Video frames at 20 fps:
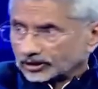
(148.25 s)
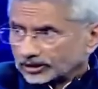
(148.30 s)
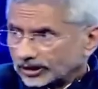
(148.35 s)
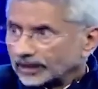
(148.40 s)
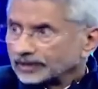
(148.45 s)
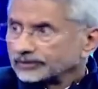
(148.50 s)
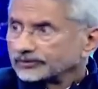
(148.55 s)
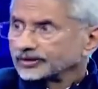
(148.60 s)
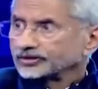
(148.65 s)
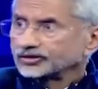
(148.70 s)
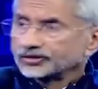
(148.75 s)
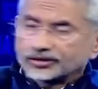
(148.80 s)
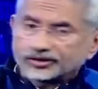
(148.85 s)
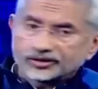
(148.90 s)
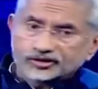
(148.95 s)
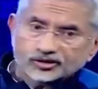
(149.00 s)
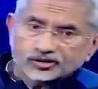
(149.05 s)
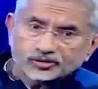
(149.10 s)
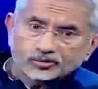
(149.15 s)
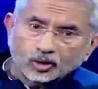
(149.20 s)
anniversary
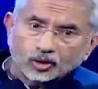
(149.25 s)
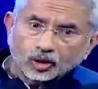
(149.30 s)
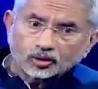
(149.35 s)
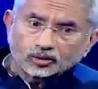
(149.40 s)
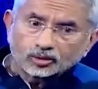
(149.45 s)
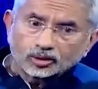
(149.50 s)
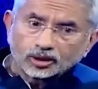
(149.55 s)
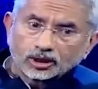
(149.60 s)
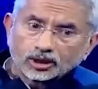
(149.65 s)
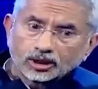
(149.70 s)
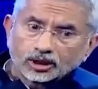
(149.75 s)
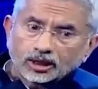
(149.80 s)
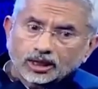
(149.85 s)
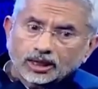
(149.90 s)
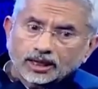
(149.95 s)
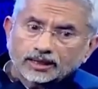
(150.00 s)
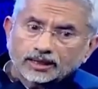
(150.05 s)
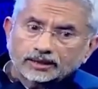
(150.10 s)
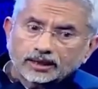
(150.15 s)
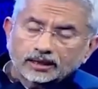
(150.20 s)
is tomorrow,
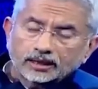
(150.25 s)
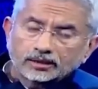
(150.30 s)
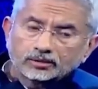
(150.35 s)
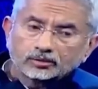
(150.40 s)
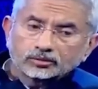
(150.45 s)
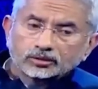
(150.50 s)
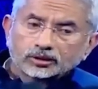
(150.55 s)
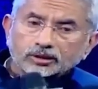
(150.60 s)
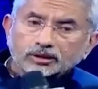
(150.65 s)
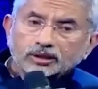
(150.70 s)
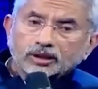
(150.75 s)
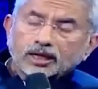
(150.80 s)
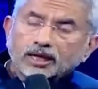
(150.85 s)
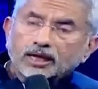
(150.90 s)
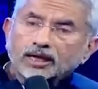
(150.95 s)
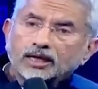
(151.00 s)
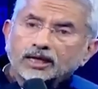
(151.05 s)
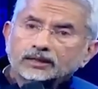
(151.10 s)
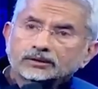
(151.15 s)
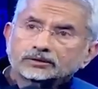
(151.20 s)
and I look
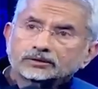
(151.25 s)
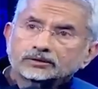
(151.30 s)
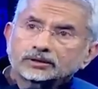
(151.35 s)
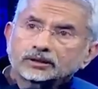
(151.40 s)
at,